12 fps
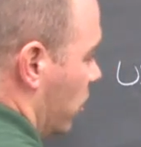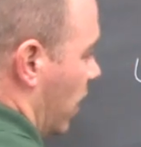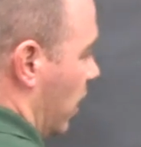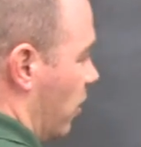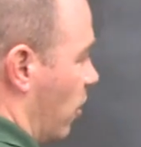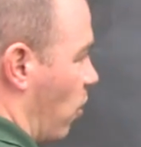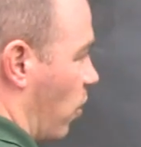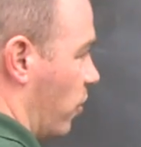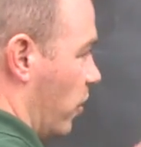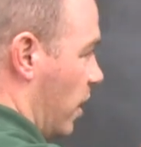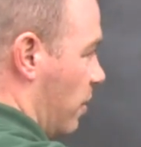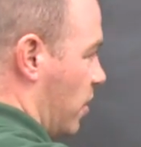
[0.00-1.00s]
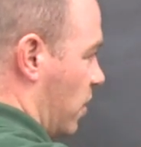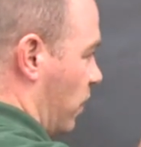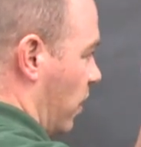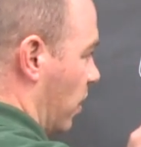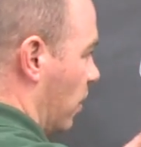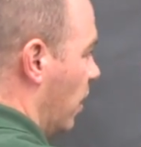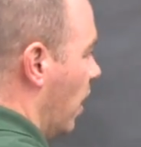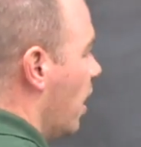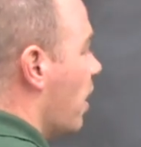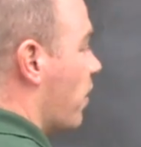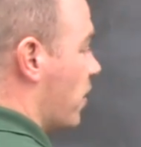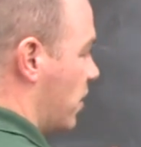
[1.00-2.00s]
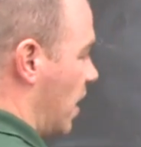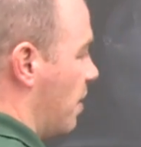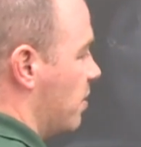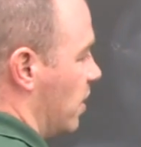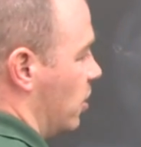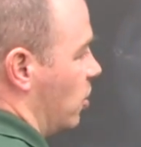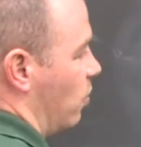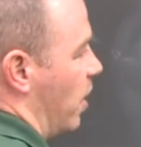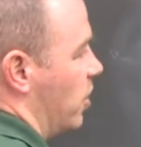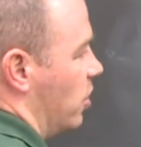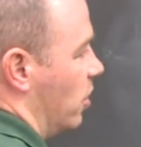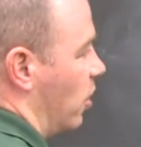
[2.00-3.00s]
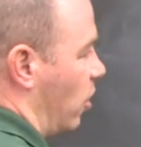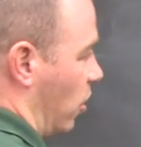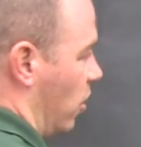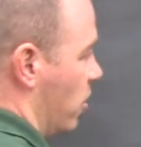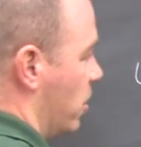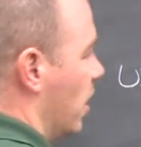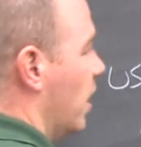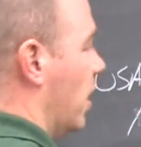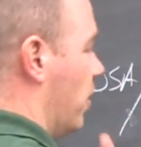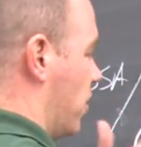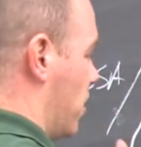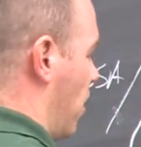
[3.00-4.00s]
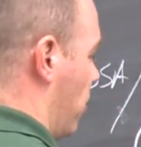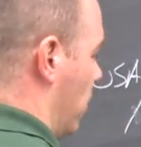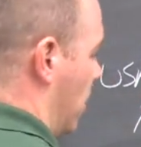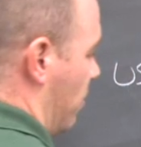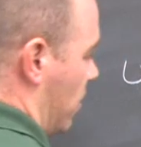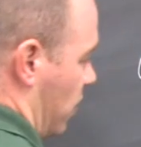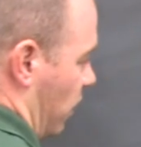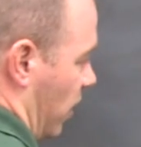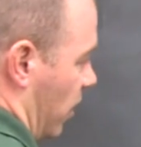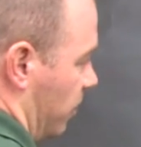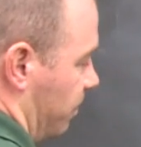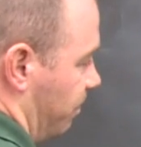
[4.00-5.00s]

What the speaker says: in the northern hemisphere. The same situation occurs in the southern hemisphere.